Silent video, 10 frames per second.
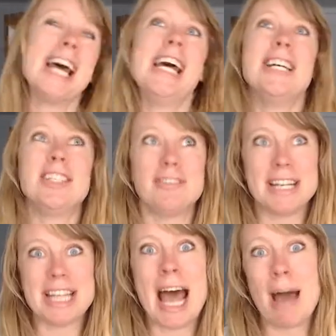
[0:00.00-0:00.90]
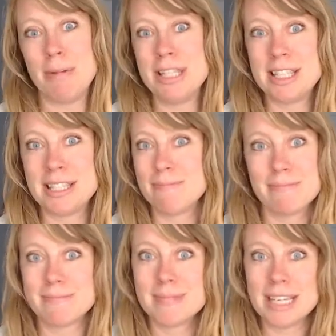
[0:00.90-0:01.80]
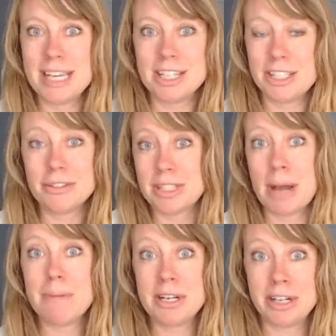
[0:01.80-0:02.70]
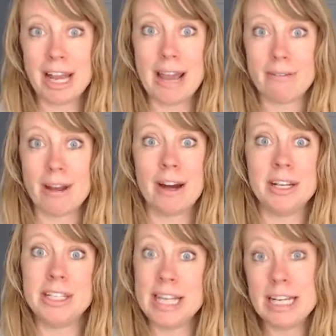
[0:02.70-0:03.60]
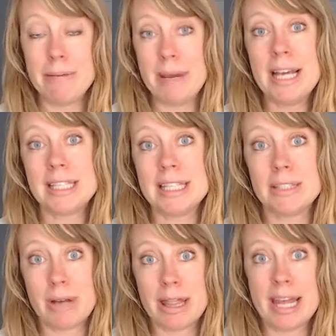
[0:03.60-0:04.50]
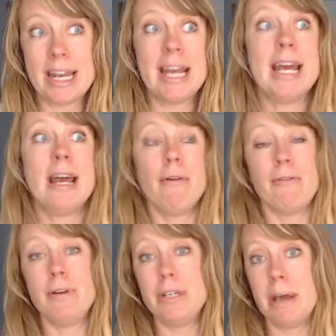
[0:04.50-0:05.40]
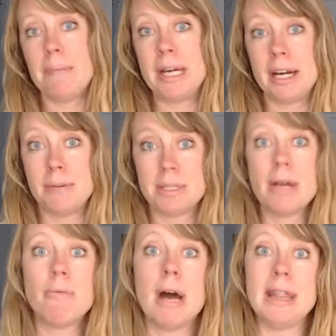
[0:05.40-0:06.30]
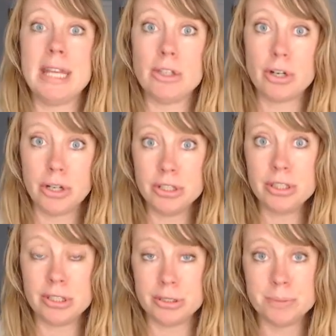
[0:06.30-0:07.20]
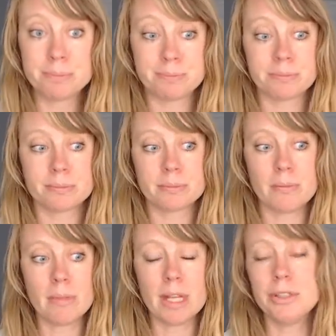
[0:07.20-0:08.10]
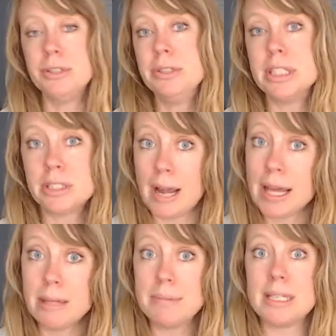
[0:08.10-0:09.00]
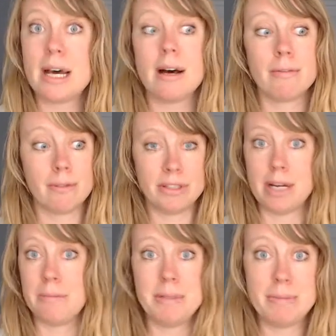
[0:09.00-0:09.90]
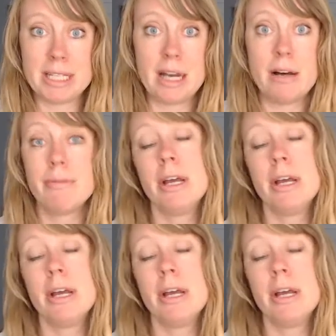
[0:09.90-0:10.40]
stress happens, it shows up in our life on a daily basis, when then food becomes what they turn to distract themselves, numb themselves,